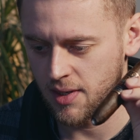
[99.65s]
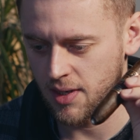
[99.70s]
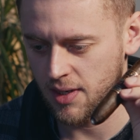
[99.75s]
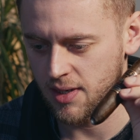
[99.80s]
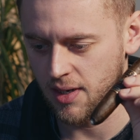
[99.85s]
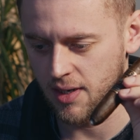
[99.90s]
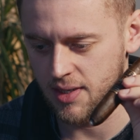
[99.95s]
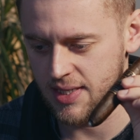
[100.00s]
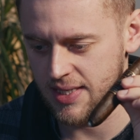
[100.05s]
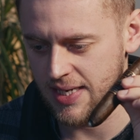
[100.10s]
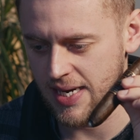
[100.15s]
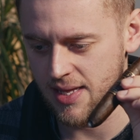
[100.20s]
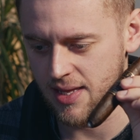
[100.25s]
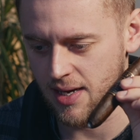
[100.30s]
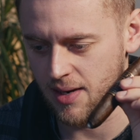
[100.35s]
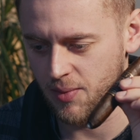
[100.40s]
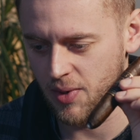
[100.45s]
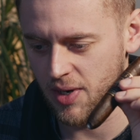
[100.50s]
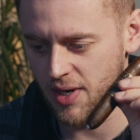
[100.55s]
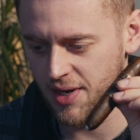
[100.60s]
I can't say
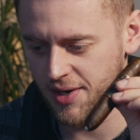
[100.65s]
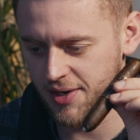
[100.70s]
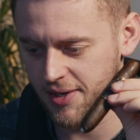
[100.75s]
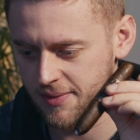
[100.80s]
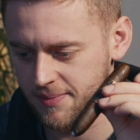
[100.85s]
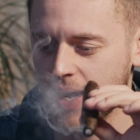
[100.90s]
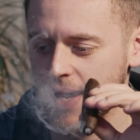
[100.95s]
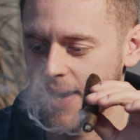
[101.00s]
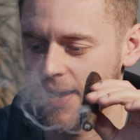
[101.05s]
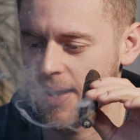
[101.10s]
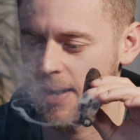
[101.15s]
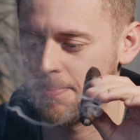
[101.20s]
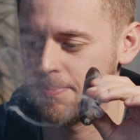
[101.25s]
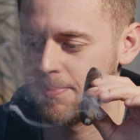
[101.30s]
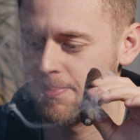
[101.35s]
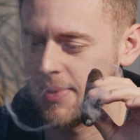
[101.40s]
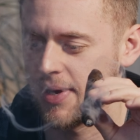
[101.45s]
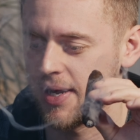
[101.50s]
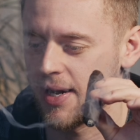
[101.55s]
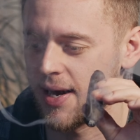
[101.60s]
that word.
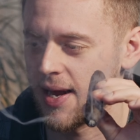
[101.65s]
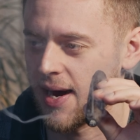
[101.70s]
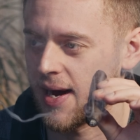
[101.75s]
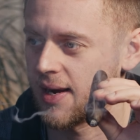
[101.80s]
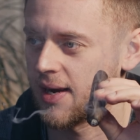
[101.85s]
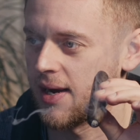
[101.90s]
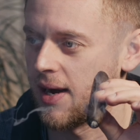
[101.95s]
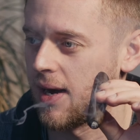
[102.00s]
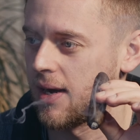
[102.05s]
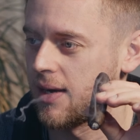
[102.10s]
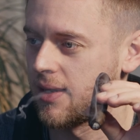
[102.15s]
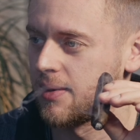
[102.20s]
Arapiraca.